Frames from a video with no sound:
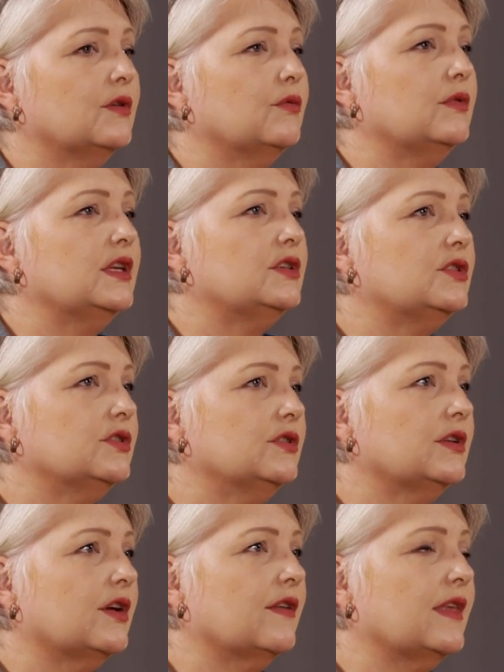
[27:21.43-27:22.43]
We do
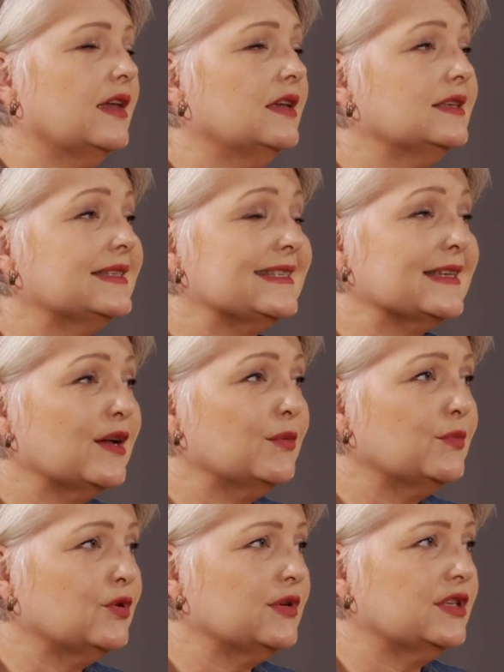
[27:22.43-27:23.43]
know there is
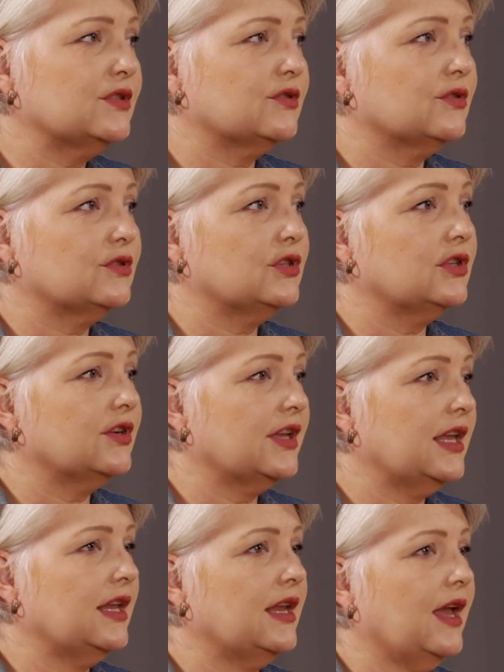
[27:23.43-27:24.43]
some research
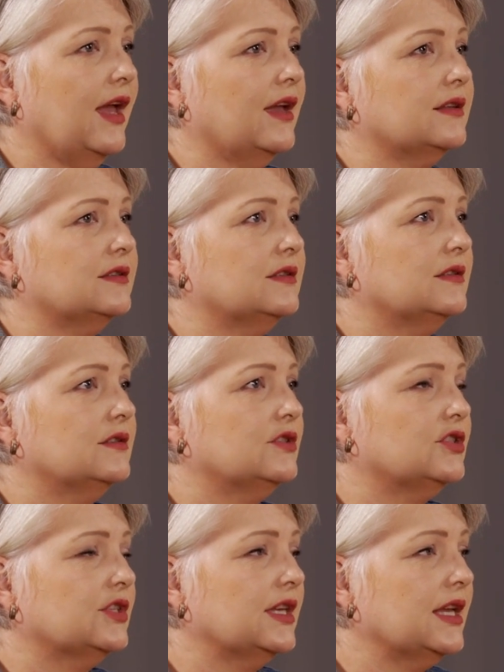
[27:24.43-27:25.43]
looking at
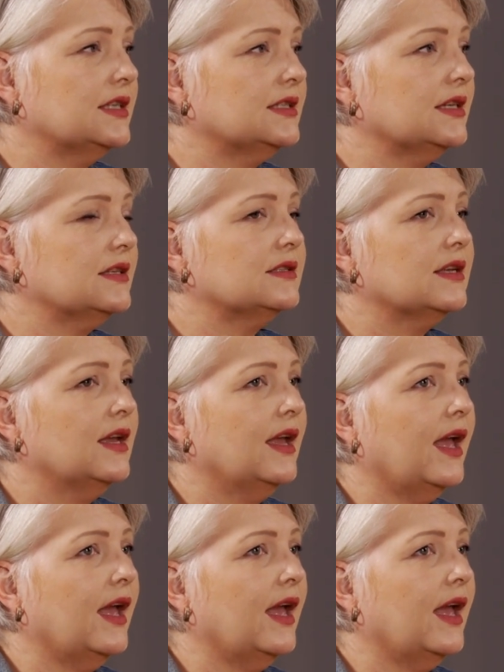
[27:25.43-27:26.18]
genetics,